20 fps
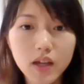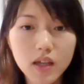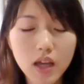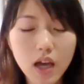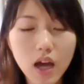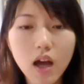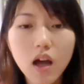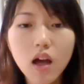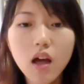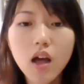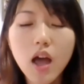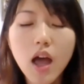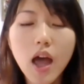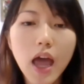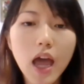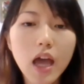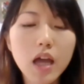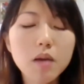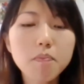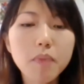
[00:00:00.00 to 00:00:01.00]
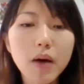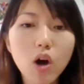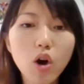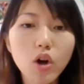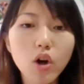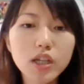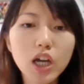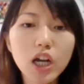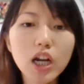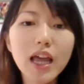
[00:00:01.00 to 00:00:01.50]
Yeah. And but
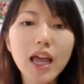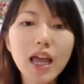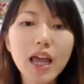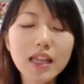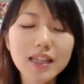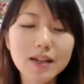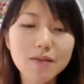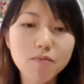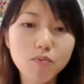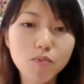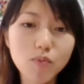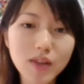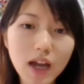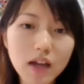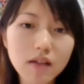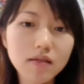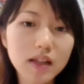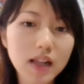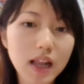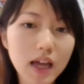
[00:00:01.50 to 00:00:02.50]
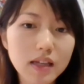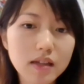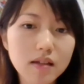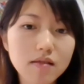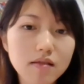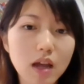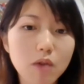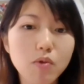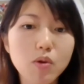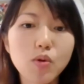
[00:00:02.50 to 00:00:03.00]
on the other hand, the nice
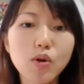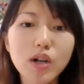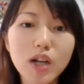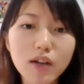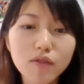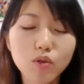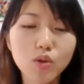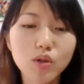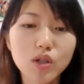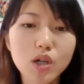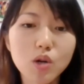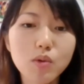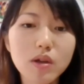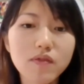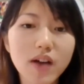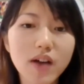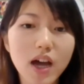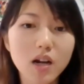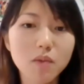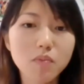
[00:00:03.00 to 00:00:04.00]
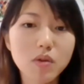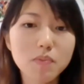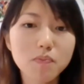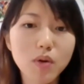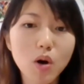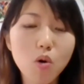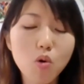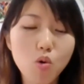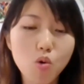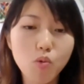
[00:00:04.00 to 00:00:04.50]
clients that we would love to deal with are the
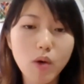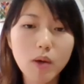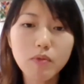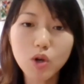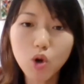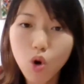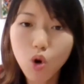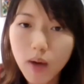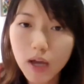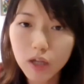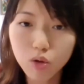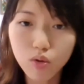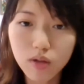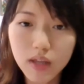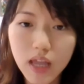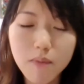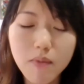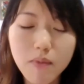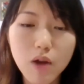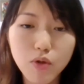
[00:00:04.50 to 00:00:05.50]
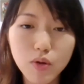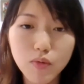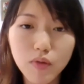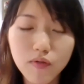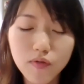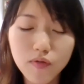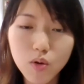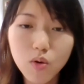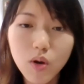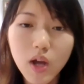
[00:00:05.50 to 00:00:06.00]
people who, when we go back to them and we
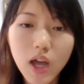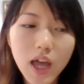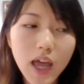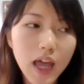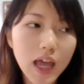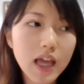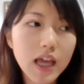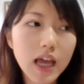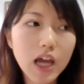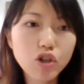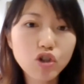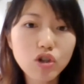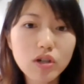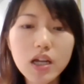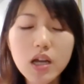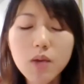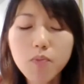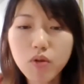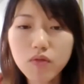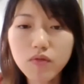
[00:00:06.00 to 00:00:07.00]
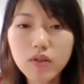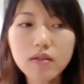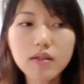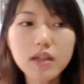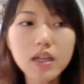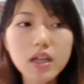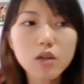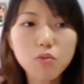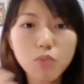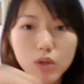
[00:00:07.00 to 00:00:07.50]
review, hey, actually
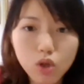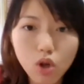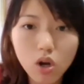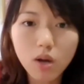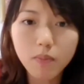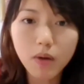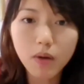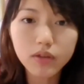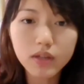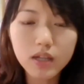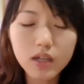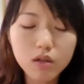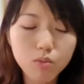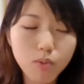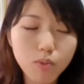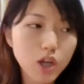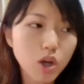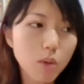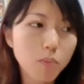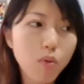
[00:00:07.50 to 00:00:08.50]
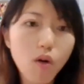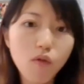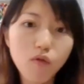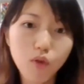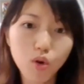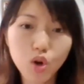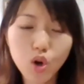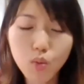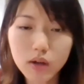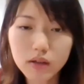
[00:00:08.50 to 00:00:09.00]
previously if we talk about this, right, your
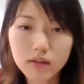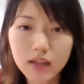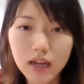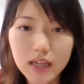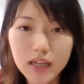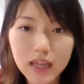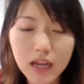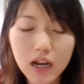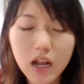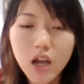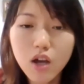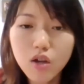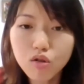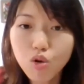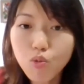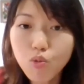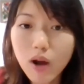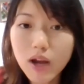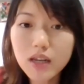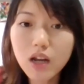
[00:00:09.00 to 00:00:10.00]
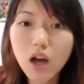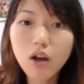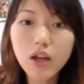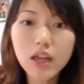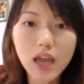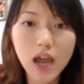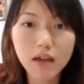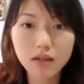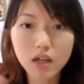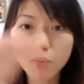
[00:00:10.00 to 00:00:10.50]
portfolio was like that. So right now
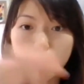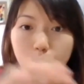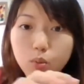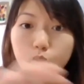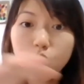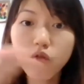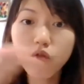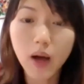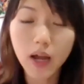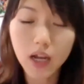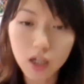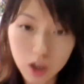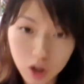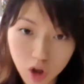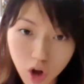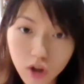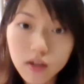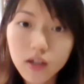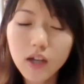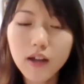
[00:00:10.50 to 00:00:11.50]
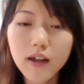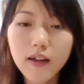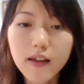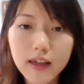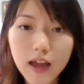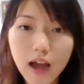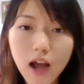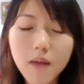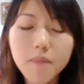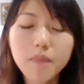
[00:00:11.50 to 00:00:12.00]
it has improved by a lot.
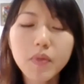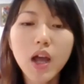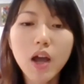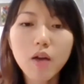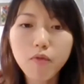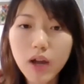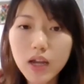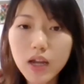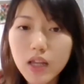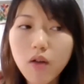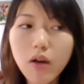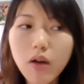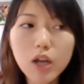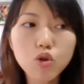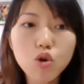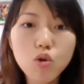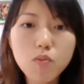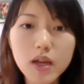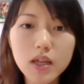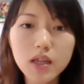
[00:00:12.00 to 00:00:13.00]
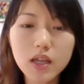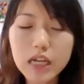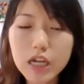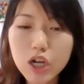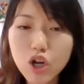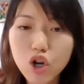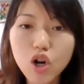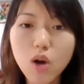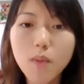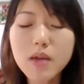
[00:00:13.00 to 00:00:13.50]
Yeah. Right now I know the
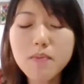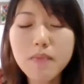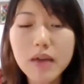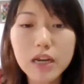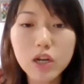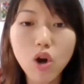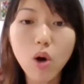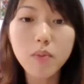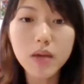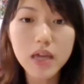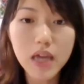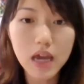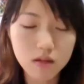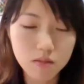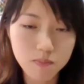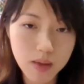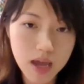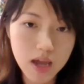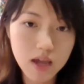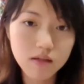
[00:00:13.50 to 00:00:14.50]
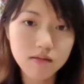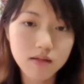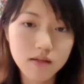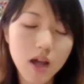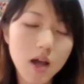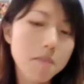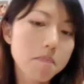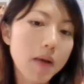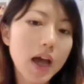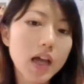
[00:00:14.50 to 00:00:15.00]
economy may not be as best,
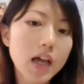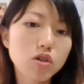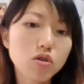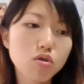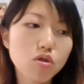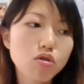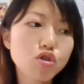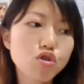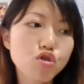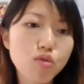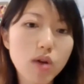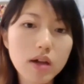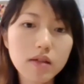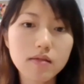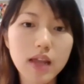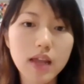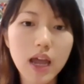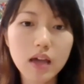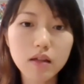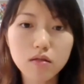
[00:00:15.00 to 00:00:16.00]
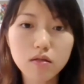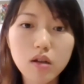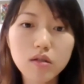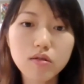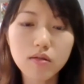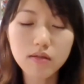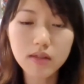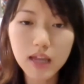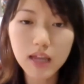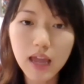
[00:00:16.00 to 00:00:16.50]
but you know, trust that as long as
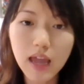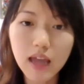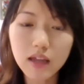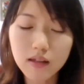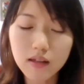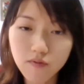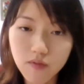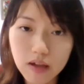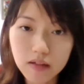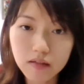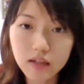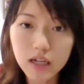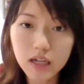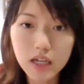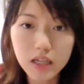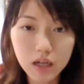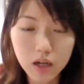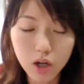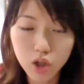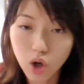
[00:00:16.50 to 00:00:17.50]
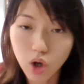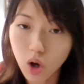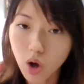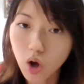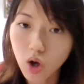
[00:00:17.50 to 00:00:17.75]
you stay invested in the